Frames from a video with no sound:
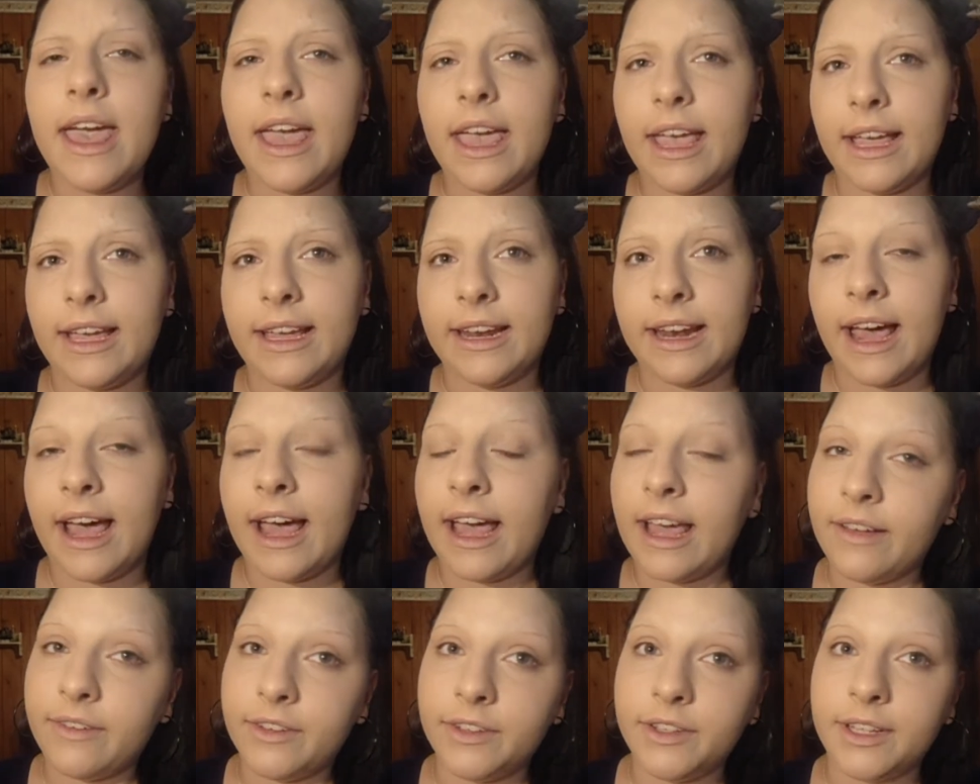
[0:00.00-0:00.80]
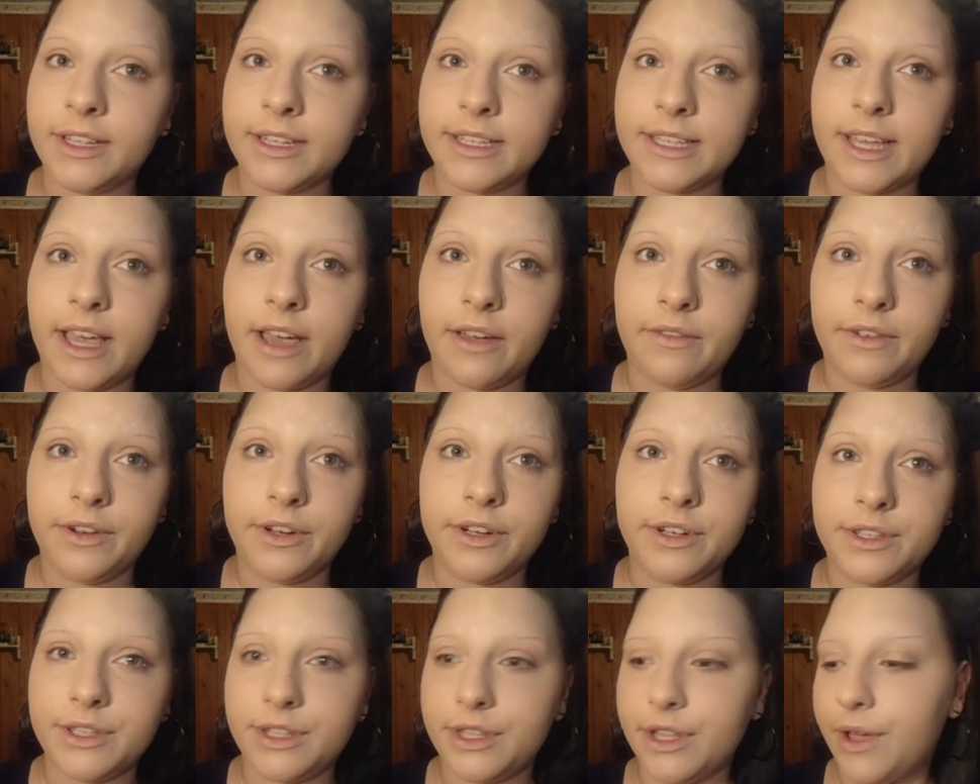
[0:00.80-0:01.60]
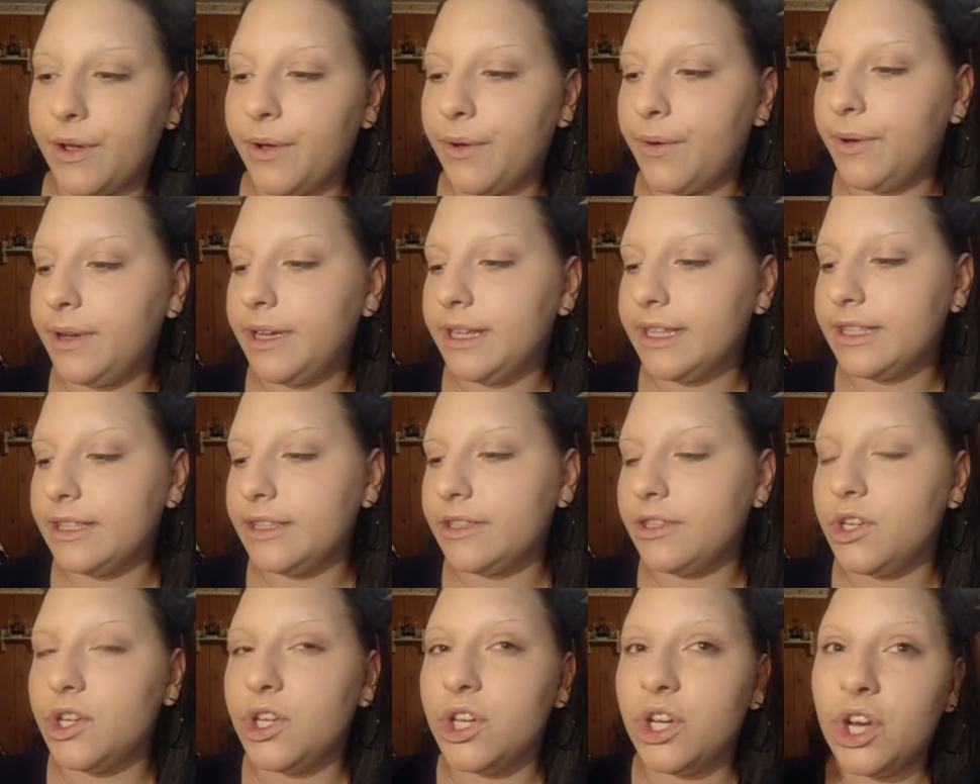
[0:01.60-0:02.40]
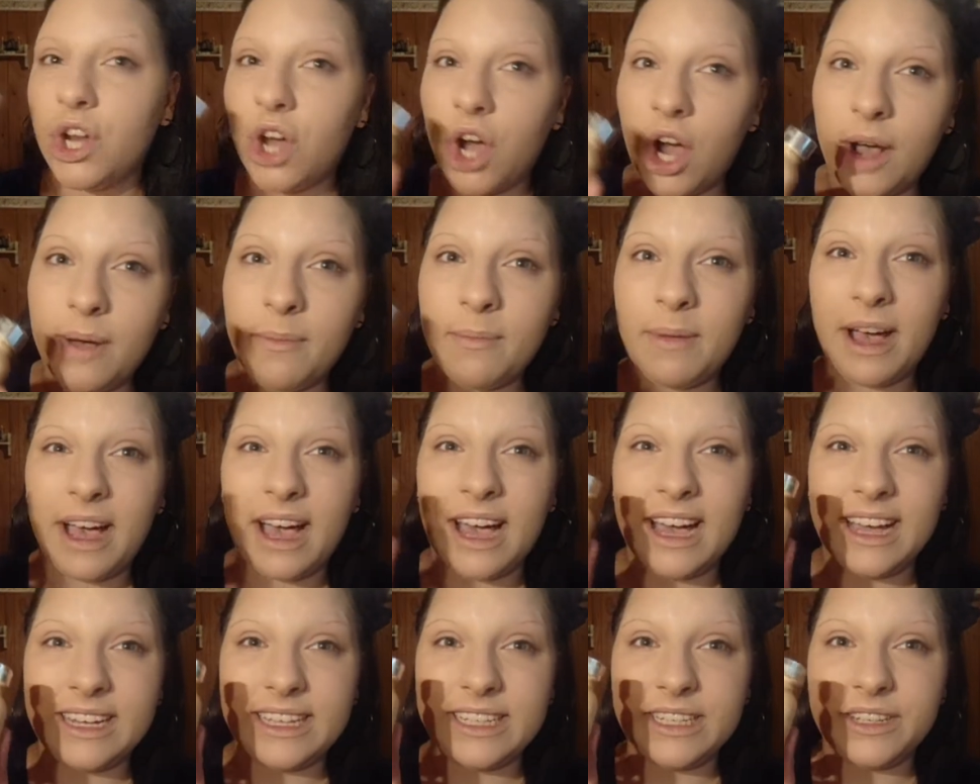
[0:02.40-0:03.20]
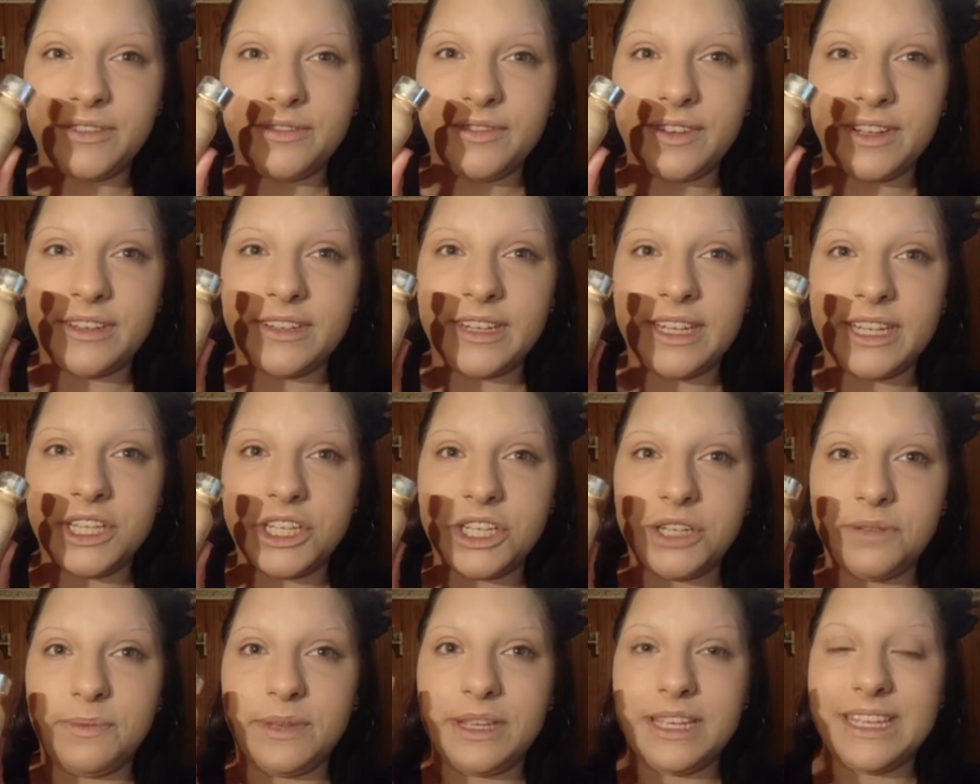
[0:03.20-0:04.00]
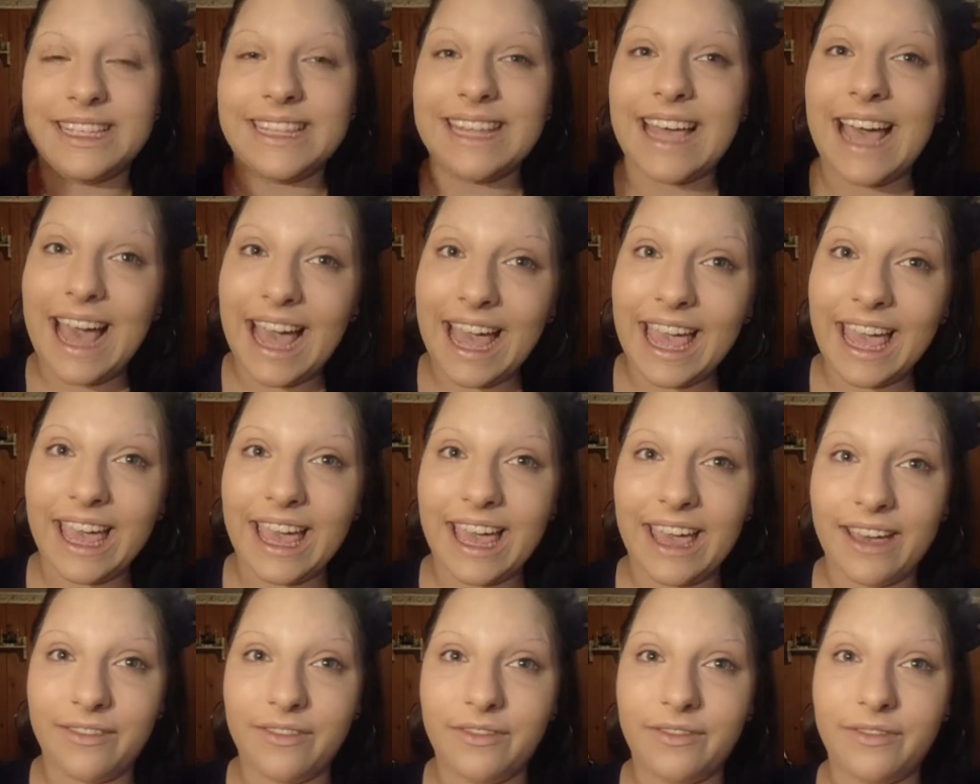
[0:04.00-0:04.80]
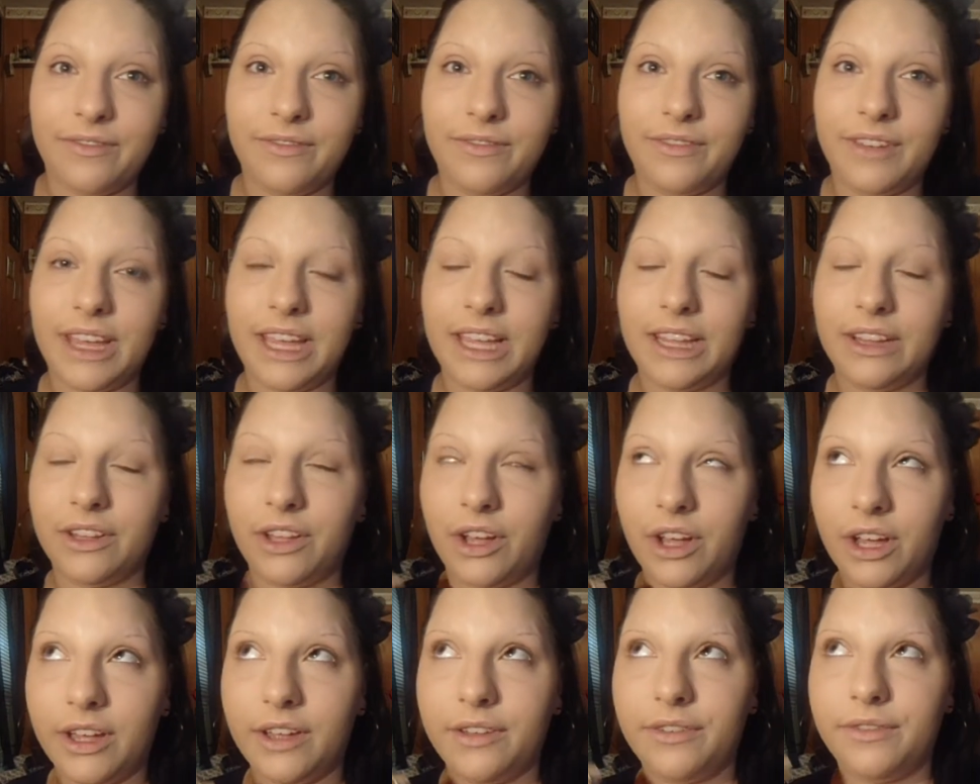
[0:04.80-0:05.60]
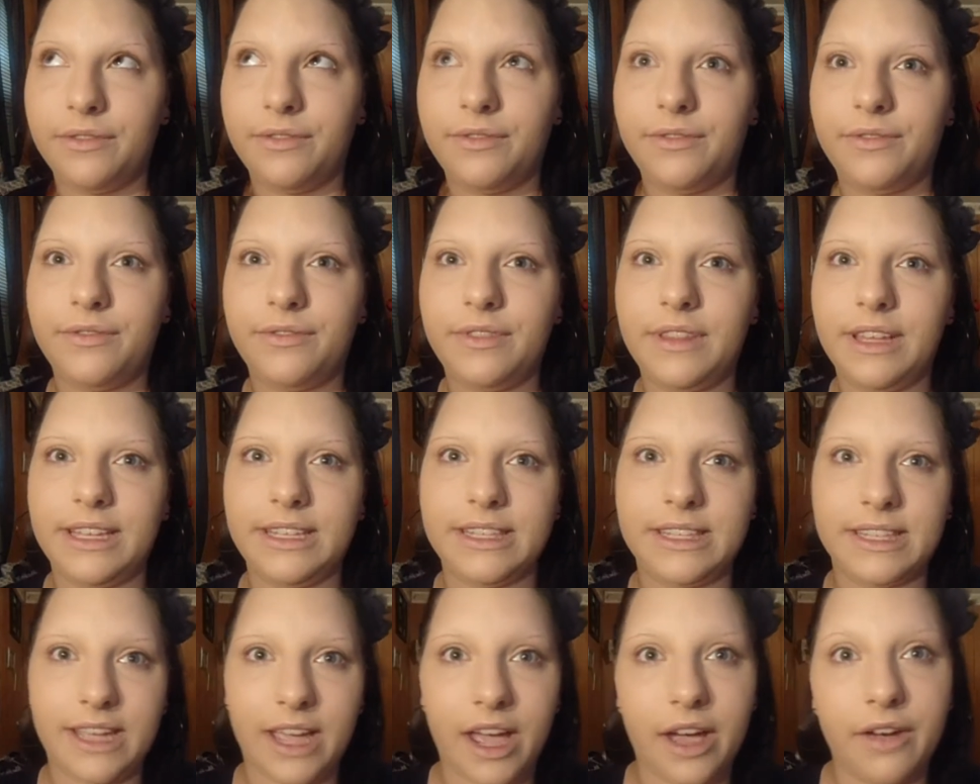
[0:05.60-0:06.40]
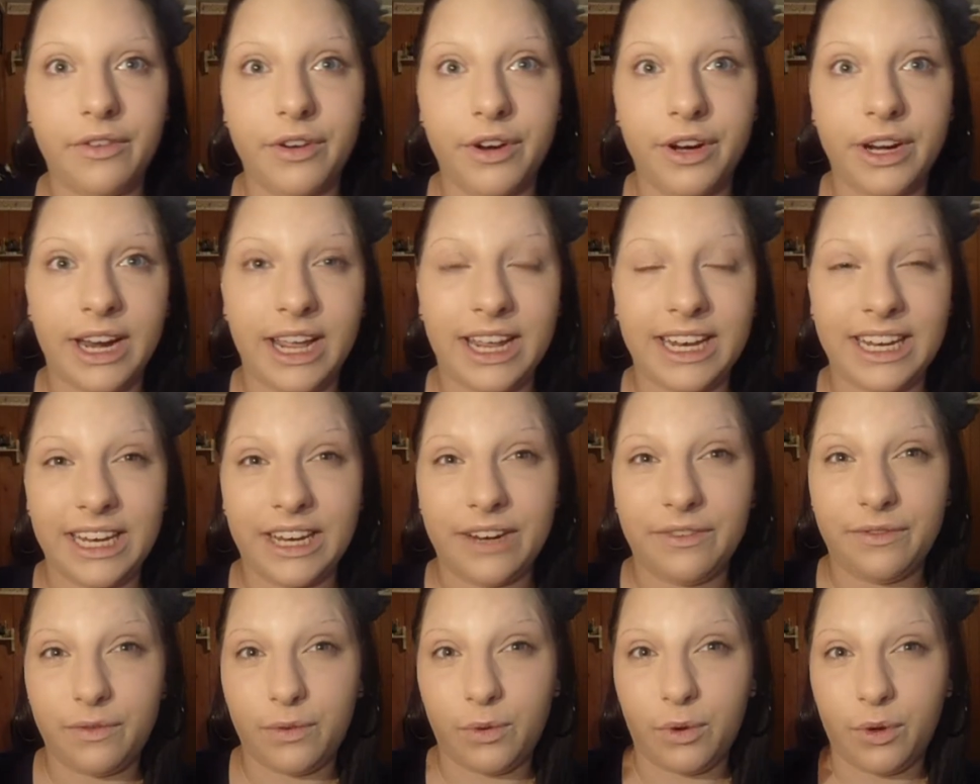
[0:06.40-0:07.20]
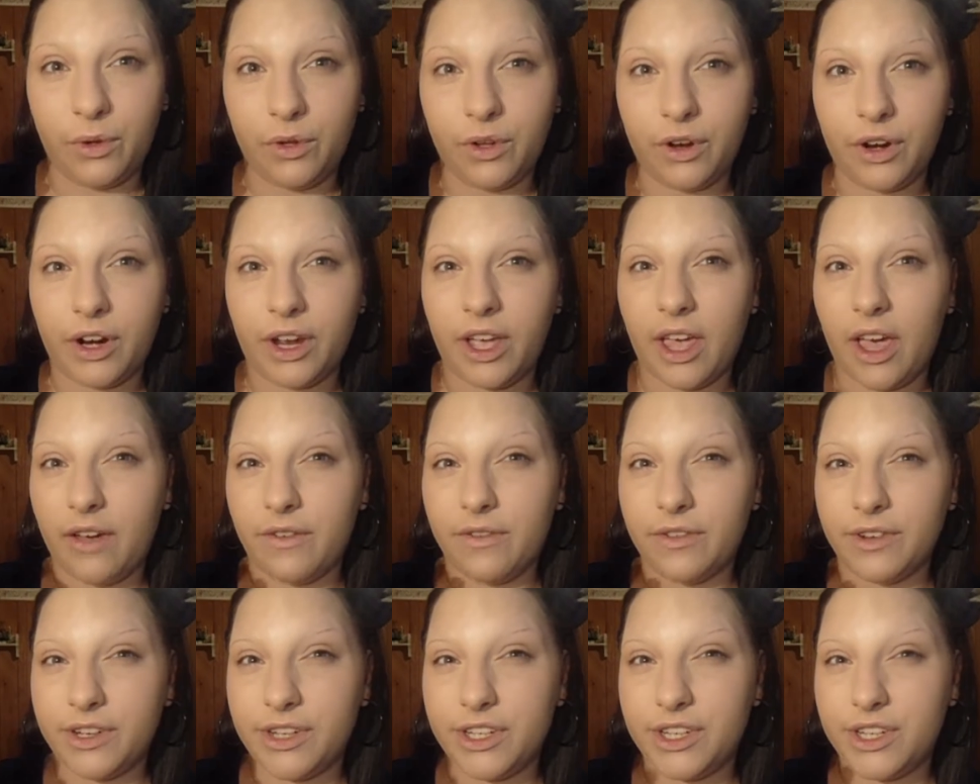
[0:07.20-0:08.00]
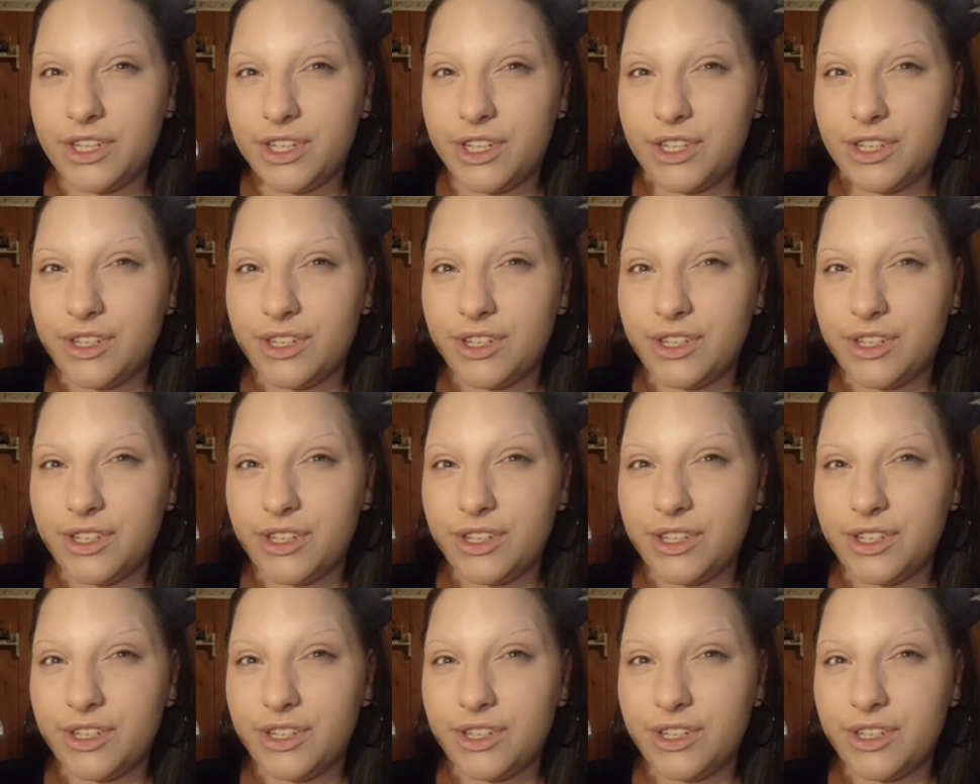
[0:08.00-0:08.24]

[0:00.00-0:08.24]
and I have a lot to cover, so it's not my ideal foundation because I have a lot of things to cover and I need a fuller coverage